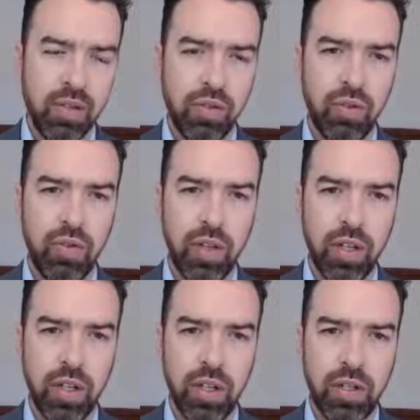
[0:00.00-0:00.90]
tool for you
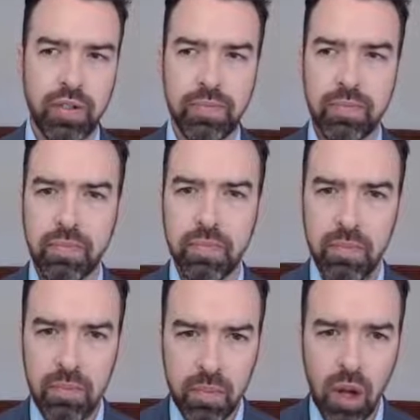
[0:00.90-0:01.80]
to use.
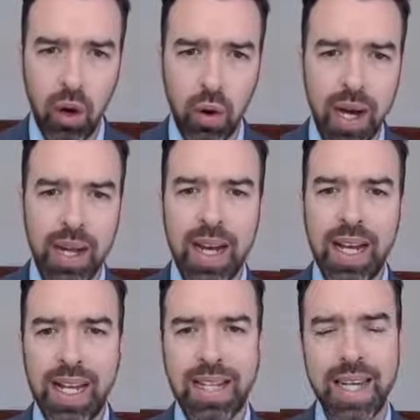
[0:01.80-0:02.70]
All right,
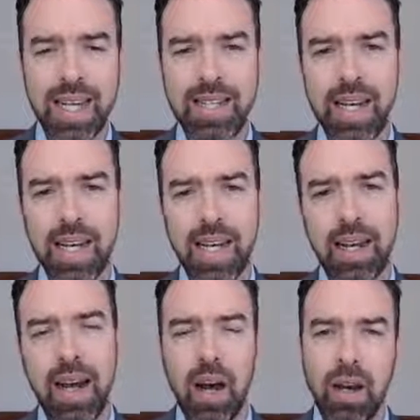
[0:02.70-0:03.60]
let's get stuck
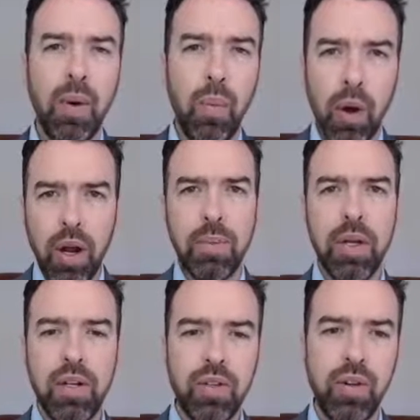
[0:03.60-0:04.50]
in. Now, what I'm
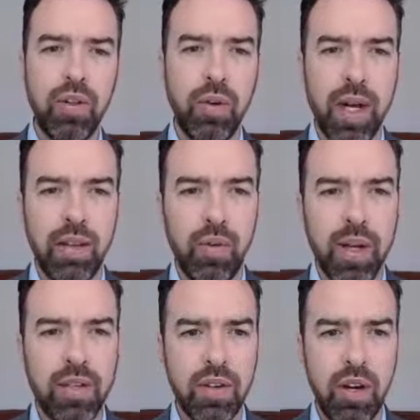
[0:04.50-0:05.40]
going to do throughout the
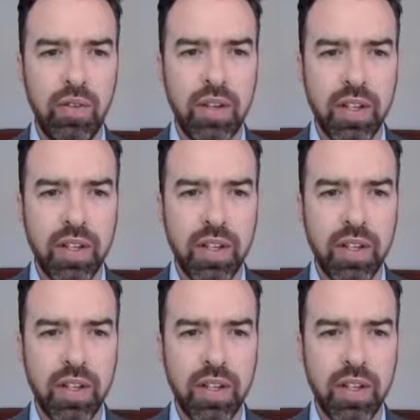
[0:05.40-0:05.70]
rest of